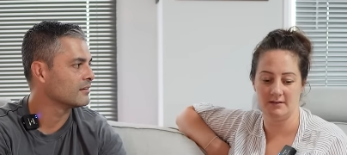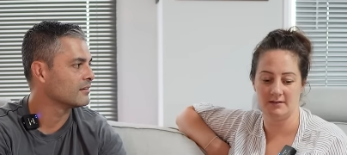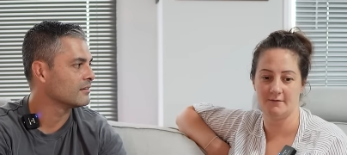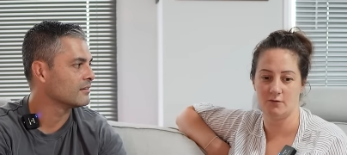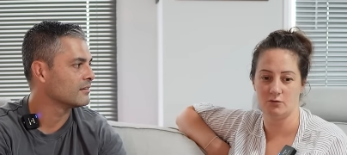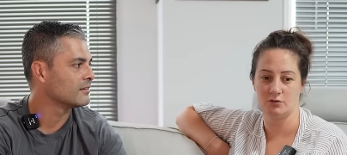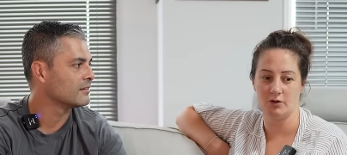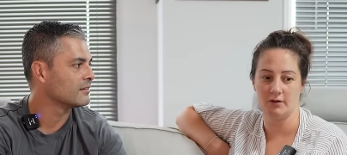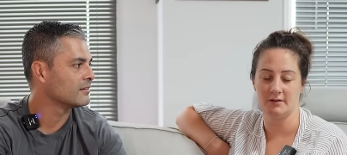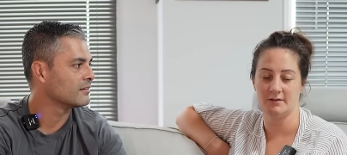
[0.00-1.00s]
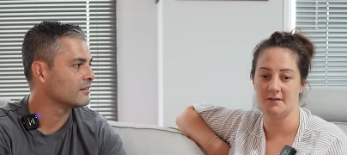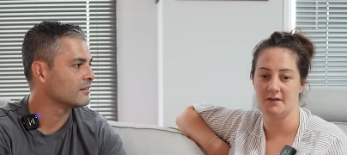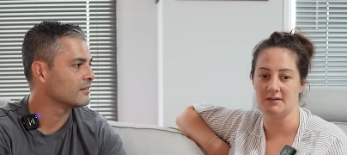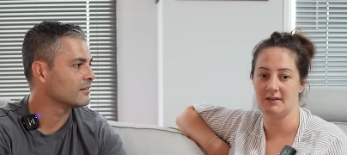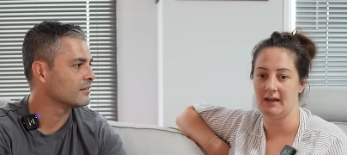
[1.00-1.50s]
Speaker 1: is four dollars for
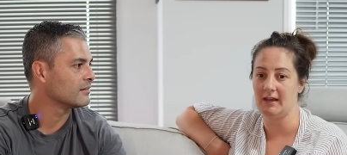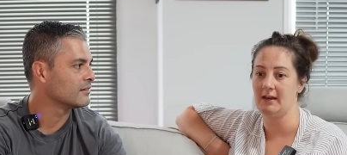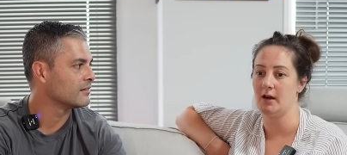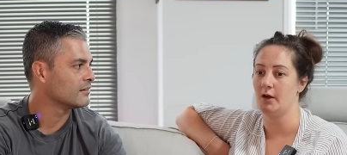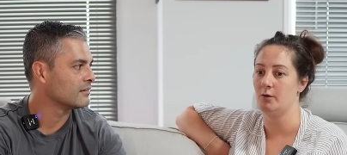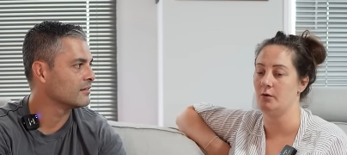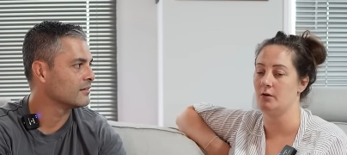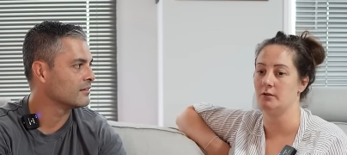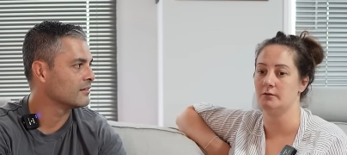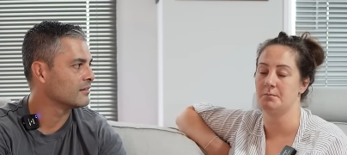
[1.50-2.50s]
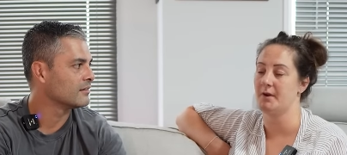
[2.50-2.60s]
this kilo of